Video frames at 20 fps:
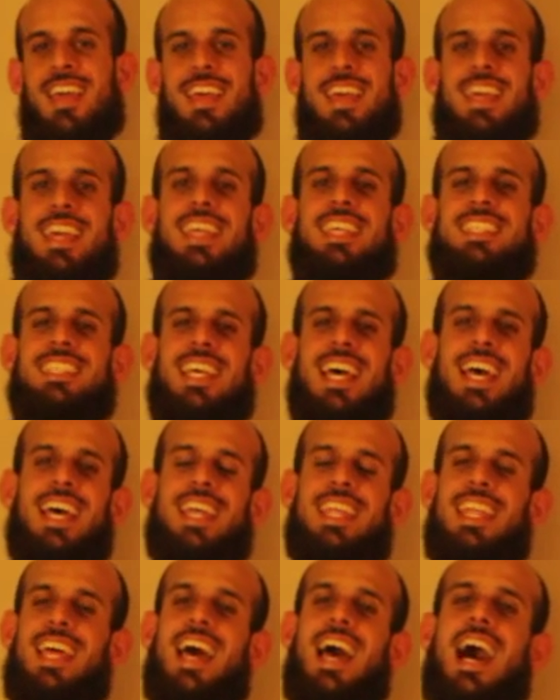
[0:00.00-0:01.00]
He
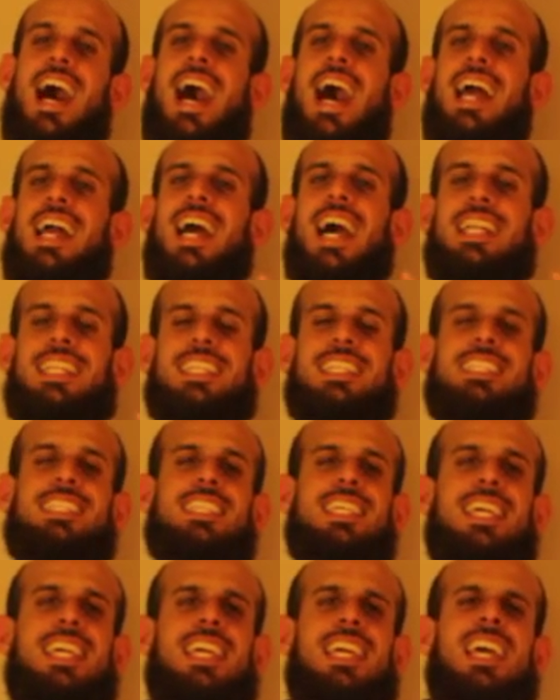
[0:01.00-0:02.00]
said, I got to
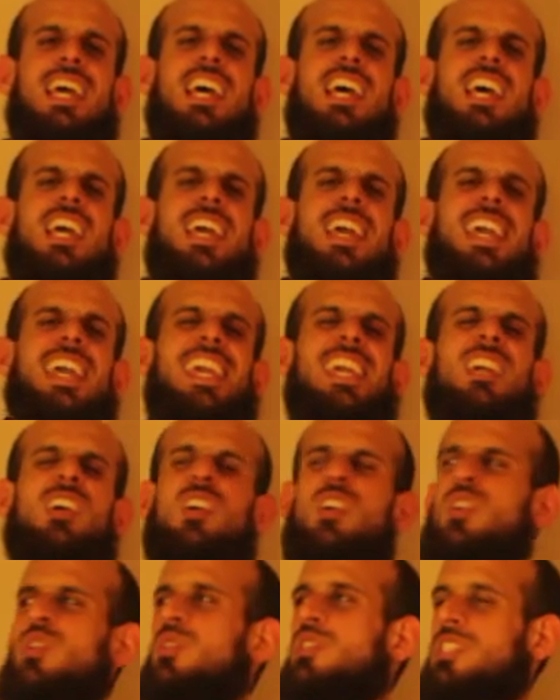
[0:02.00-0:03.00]
see
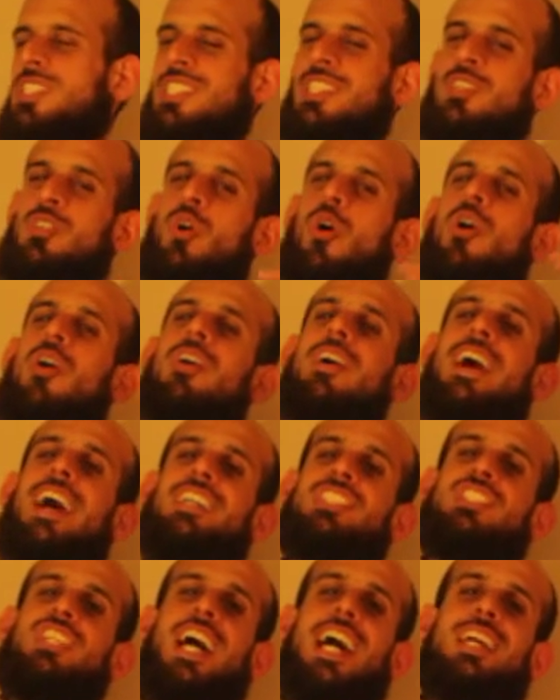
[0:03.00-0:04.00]
huge,
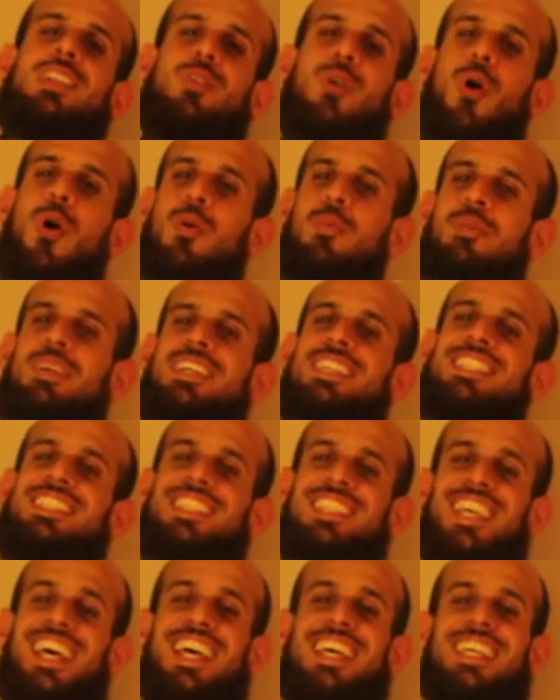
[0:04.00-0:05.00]

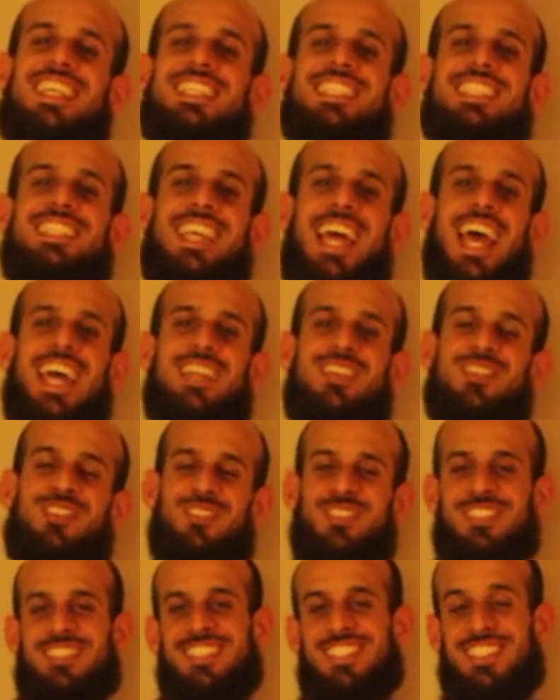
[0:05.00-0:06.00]
ginormous sand
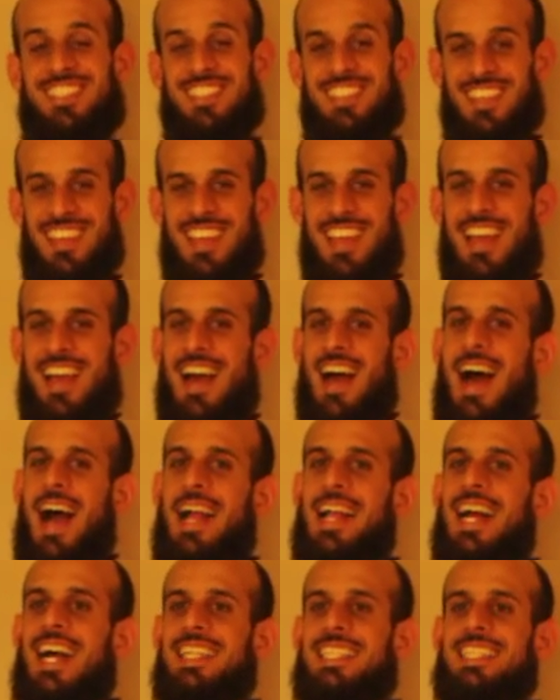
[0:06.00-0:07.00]
dunes.
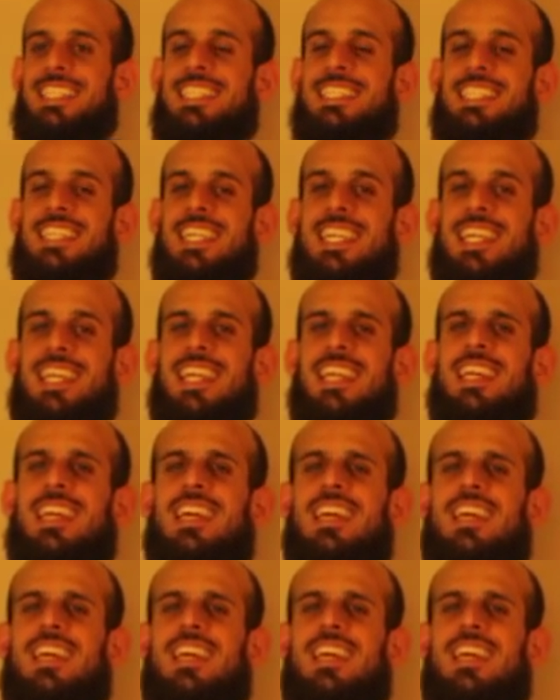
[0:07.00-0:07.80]
I got to see